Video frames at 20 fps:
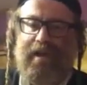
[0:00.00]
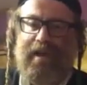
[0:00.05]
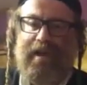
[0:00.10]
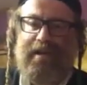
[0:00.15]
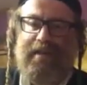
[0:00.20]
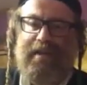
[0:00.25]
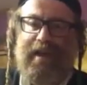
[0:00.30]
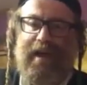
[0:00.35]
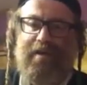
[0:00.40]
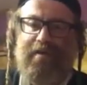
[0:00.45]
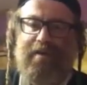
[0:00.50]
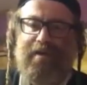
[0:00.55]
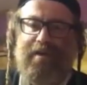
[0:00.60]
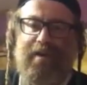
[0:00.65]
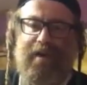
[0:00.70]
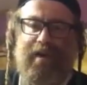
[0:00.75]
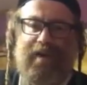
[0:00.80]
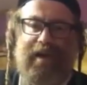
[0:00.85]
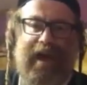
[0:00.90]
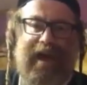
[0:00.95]
uh, now
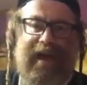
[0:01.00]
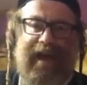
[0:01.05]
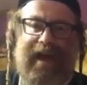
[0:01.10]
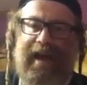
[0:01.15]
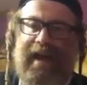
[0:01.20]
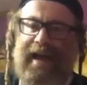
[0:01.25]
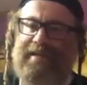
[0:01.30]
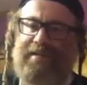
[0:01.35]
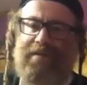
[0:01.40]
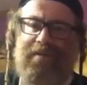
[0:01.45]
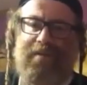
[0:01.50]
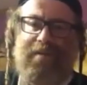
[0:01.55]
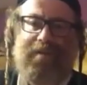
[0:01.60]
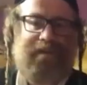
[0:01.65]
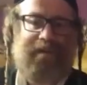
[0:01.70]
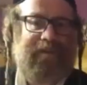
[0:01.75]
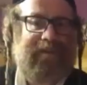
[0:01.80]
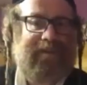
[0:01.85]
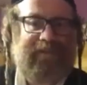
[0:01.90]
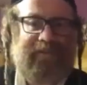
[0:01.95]
you, I, I ask
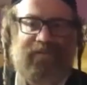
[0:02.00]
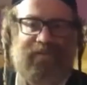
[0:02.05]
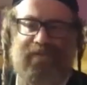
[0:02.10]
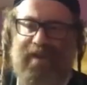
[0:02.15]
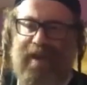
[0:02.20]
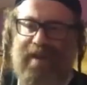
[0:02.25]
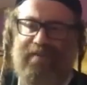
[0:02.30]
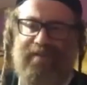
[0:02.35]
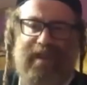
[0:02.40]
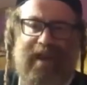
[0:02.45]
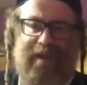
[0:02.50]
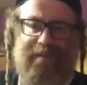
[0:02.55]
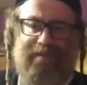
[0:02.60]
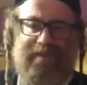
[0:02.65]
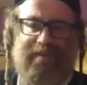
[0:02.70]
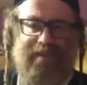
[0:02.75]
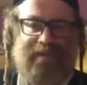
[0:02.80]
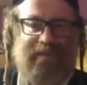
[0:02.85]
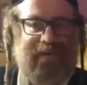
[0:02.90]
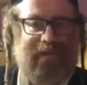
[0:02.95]
you five
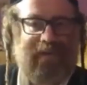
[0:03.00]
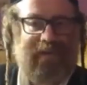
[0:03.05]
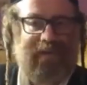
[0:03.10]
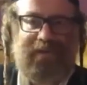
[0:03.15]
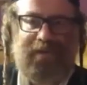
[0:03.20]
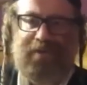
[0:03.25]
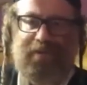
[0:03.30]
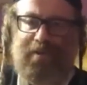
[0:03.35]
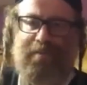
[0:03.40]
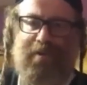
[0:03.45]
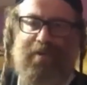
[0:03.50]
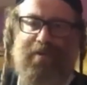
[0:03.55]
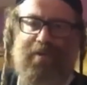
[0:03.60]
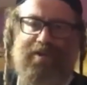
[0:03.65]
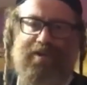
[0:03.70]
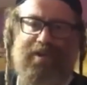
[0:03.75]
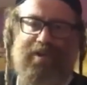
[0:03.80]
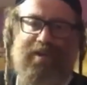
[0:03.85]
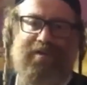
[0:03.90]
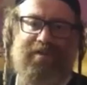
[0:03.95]
times to keep kosher.